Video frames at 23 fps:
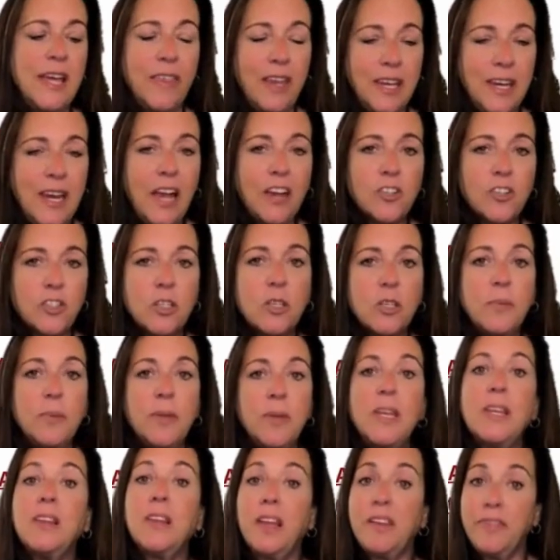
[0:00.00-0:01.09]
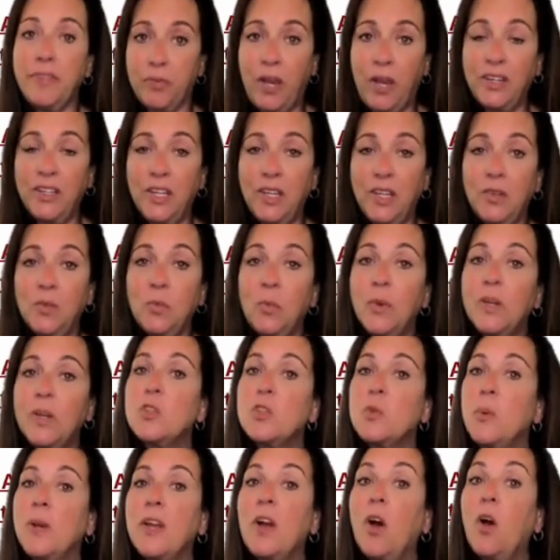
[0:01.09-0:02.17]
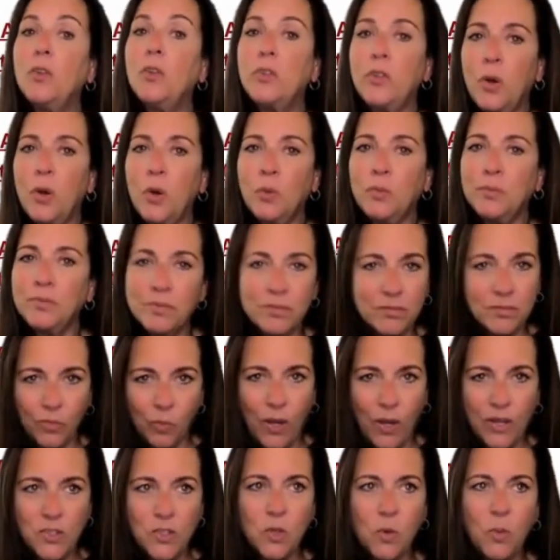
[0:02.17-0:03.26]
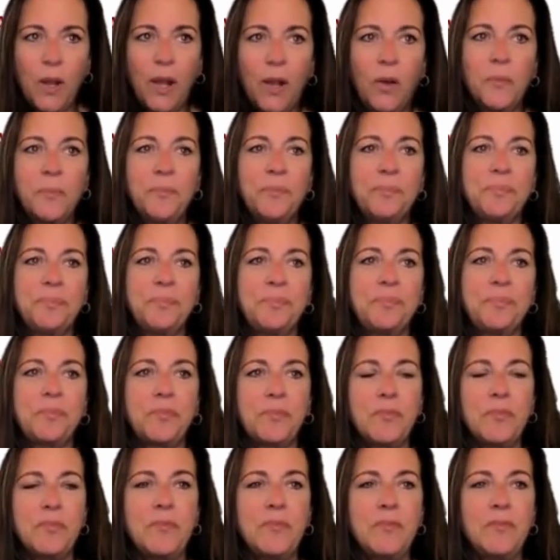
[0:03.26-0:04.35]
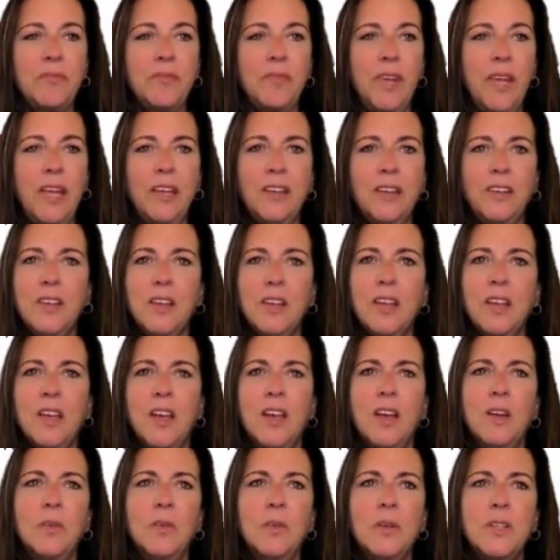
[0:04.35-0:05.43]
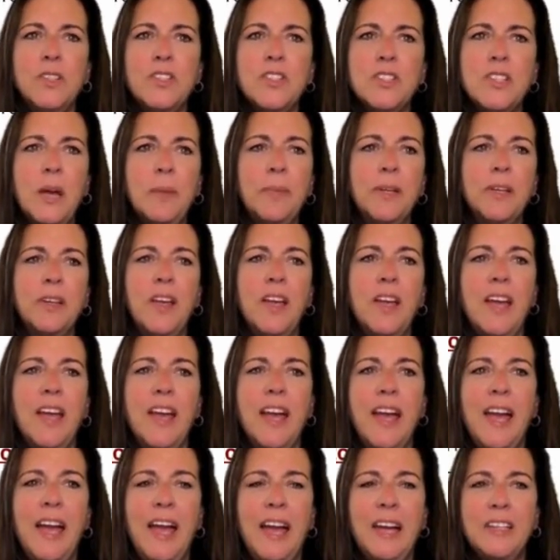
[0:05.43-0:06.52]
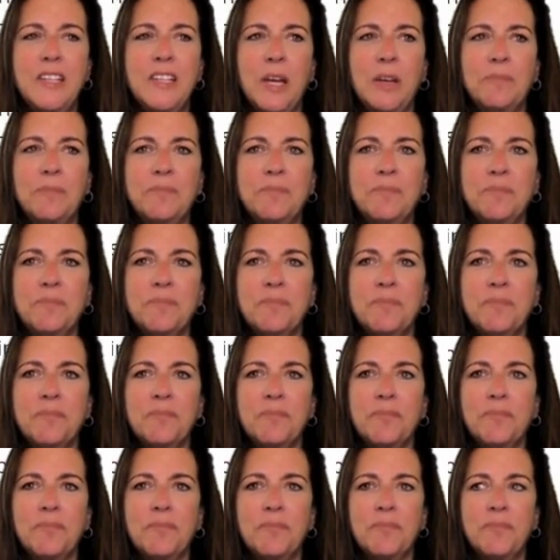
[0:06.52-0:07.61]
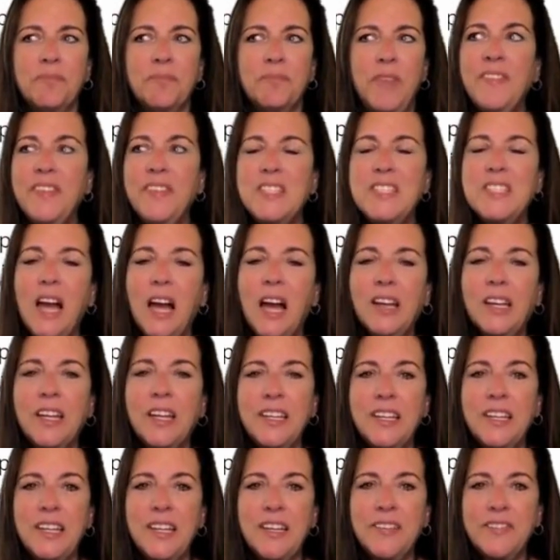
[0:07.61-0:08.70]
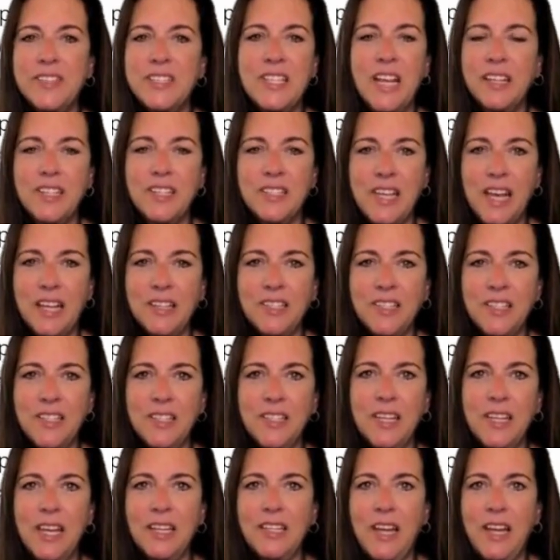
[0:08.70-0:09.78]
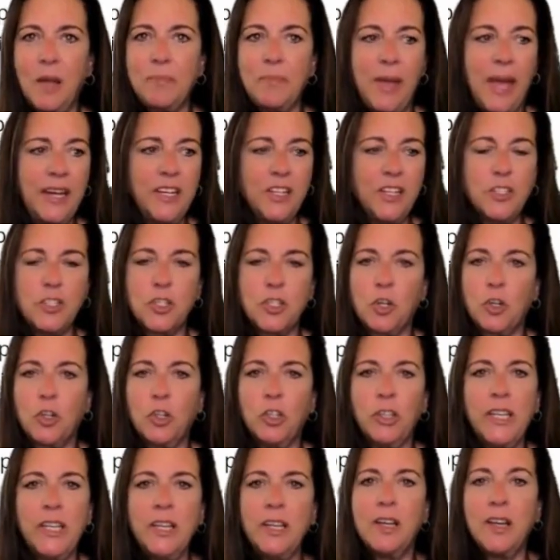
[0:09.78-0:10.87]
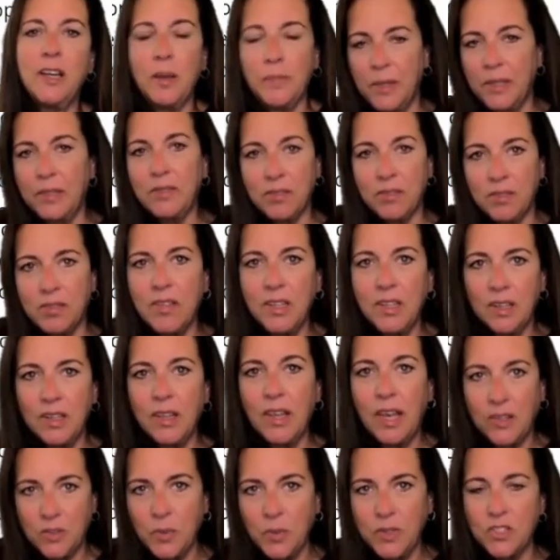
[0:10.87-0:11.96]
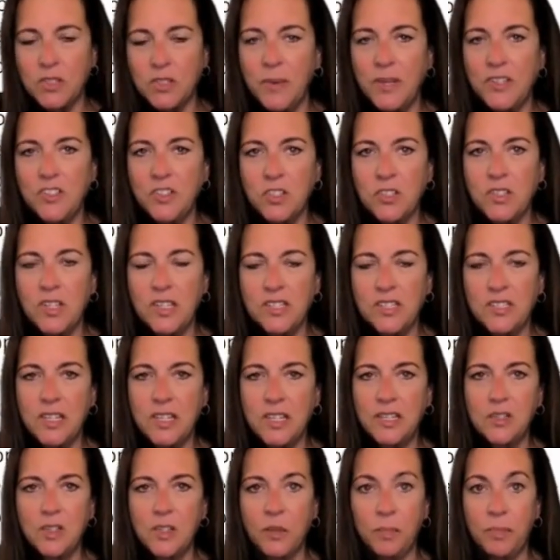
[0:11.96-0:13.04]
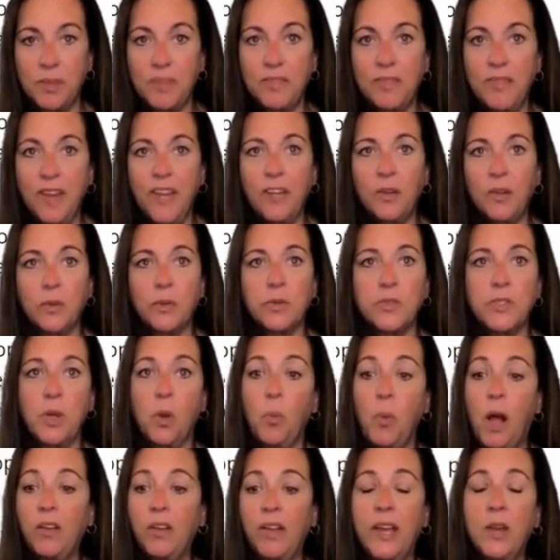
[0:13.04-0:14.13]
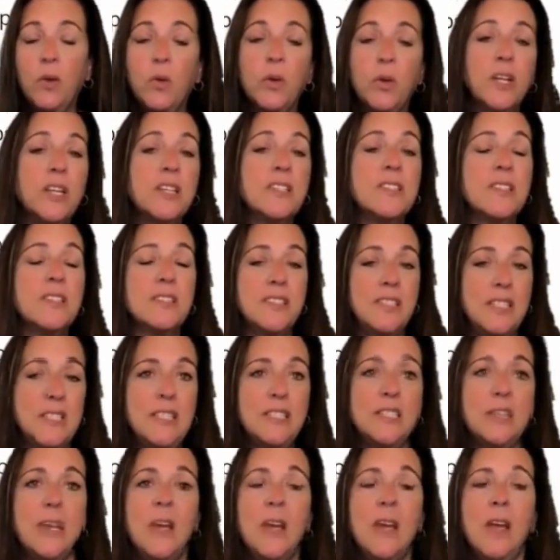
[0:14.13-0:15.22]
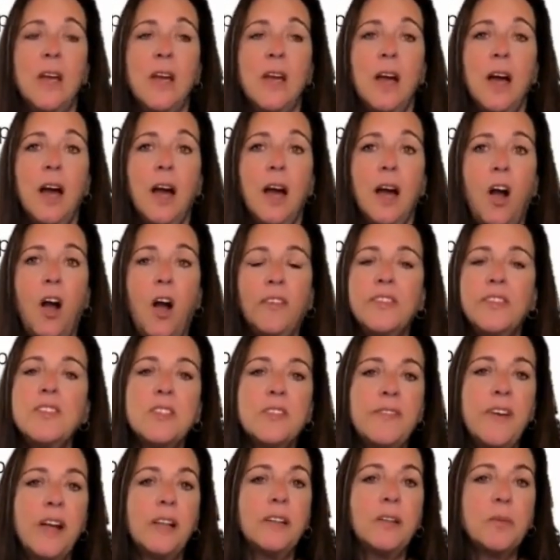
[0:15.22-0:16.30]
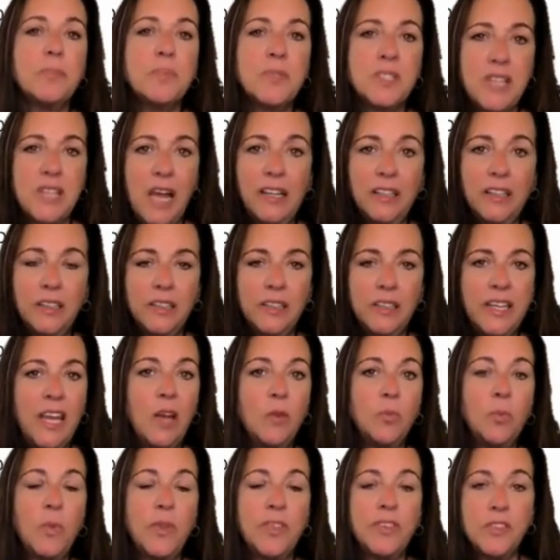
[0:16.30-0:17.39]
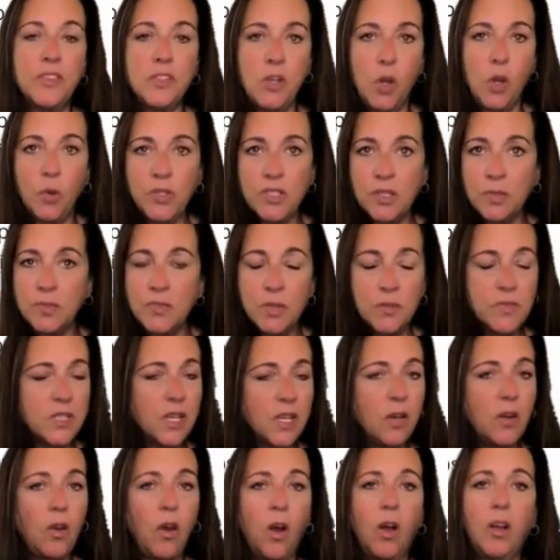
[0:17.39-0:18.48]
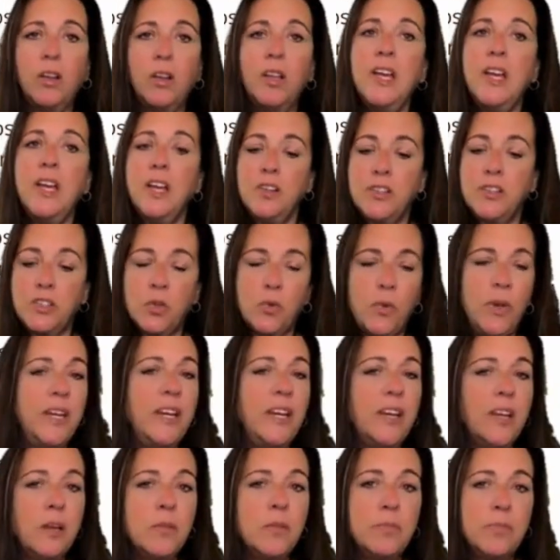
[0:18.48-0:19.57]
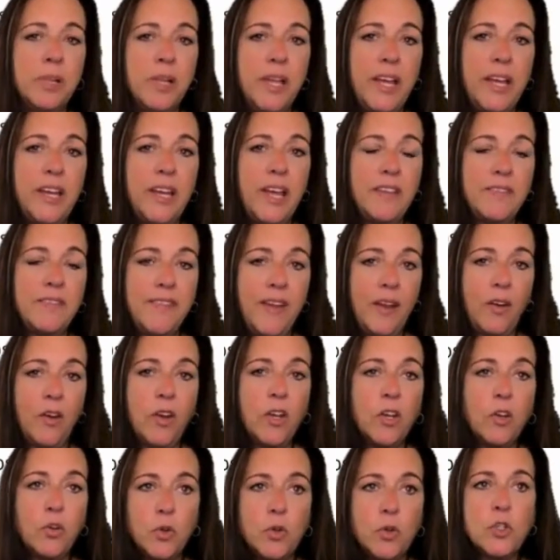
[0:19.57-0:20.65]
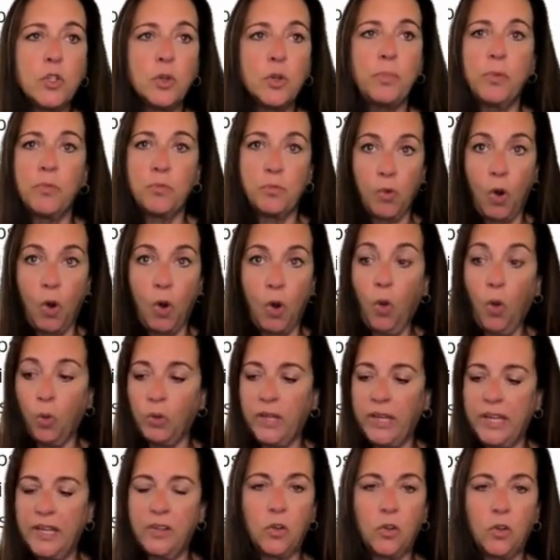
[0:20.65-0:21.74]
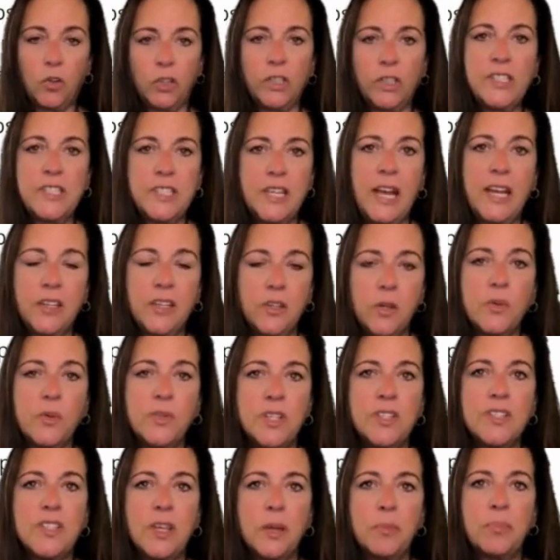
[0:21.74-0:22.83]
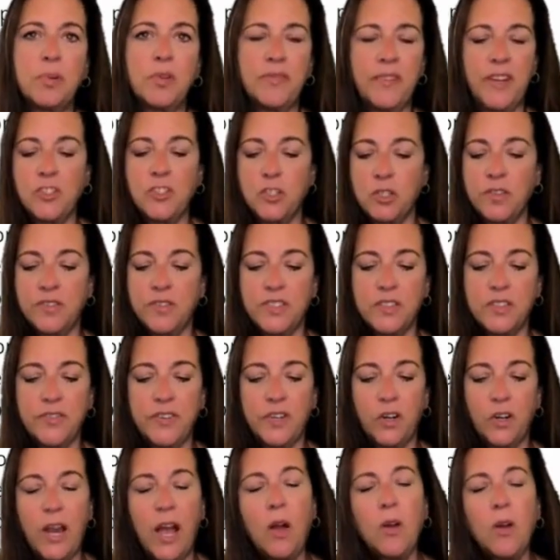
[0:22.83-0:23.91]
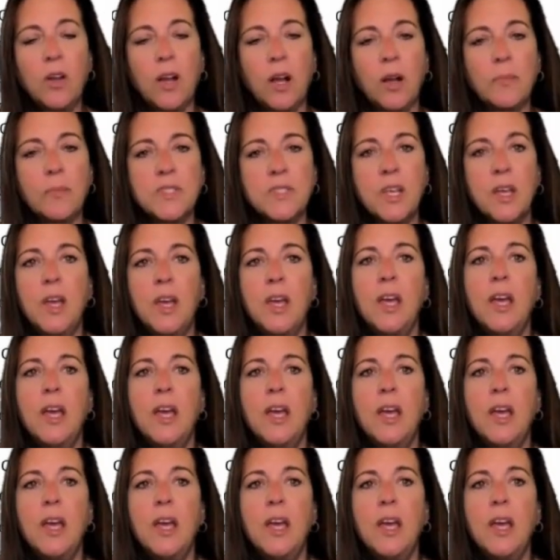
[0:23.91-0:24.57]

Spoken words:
They can actually be life-threatening, which we all know way too well. And what just happened? And if it's not detected and not managed early, I mean, as we just mentioned, these things could be fatal. So while aortic disease often develops silently and with no symptoms at all, screening can play a very crucial role in early diagnosis and prevention of severe outcomes.